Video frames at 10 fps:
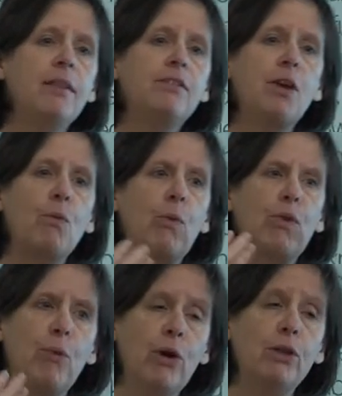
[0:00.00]
So
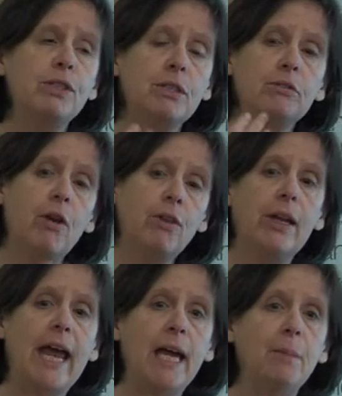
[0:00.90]
the words that are on the
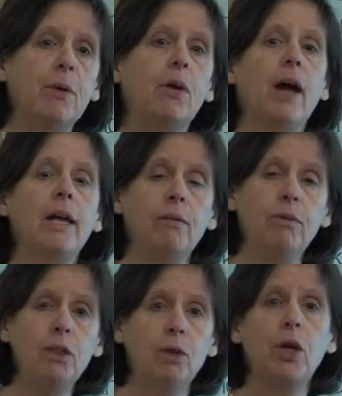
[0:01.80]
label are
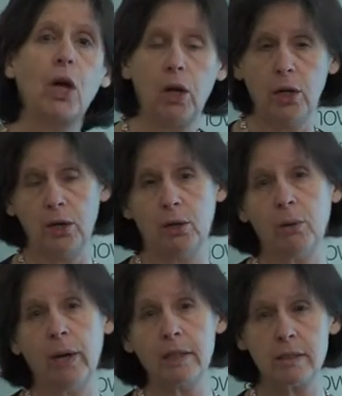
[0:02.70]
giving you a
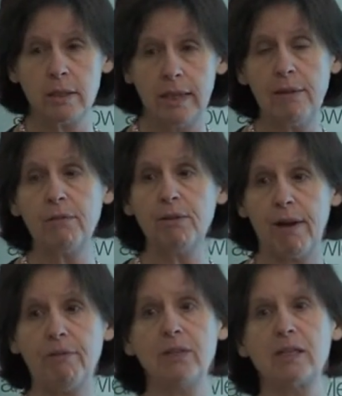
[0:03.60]
clue as to the level of
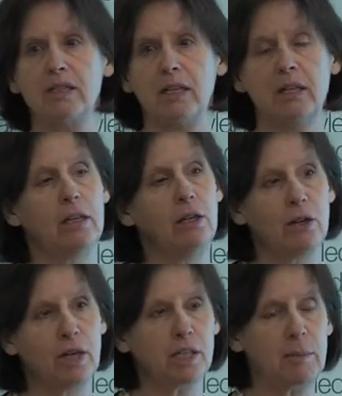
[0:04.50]
efficacy that you
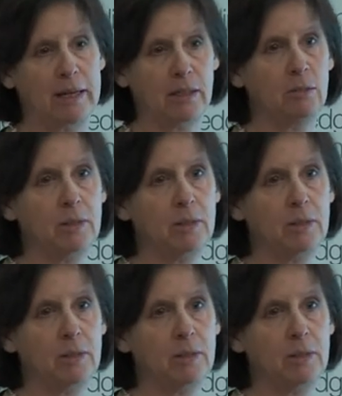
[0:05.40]
can expect to